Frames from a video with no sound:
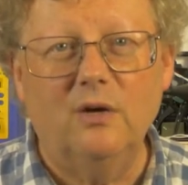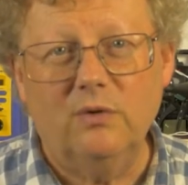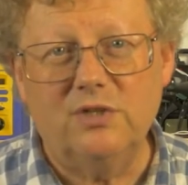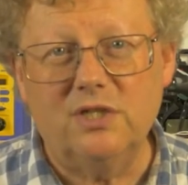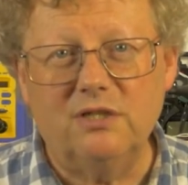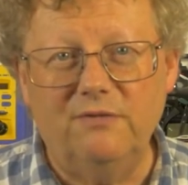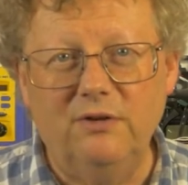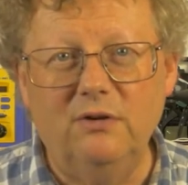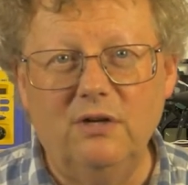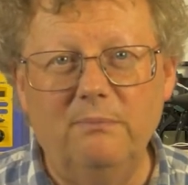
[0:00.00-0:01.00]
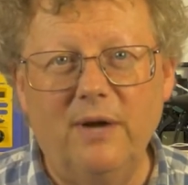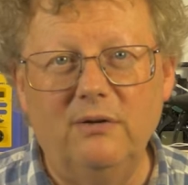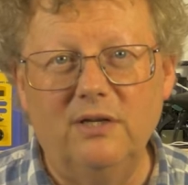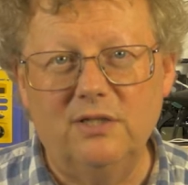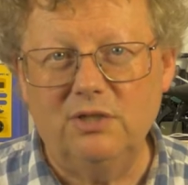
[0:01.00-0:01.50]
With just a few
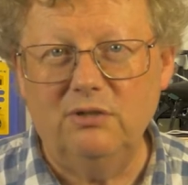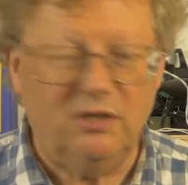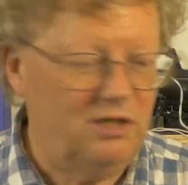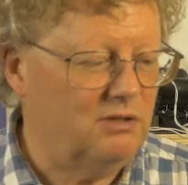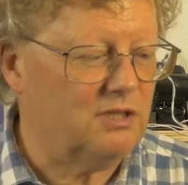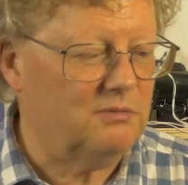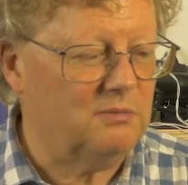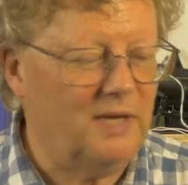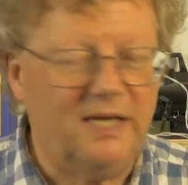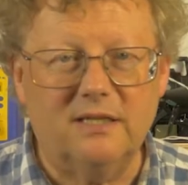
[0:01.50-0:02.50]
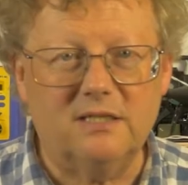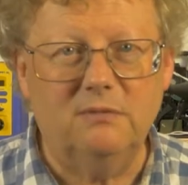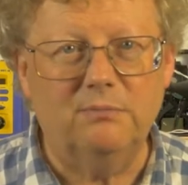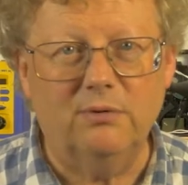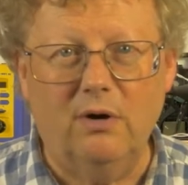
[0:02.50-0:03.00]
components you can use them to make a
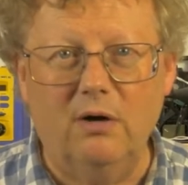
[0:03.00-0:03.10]
simple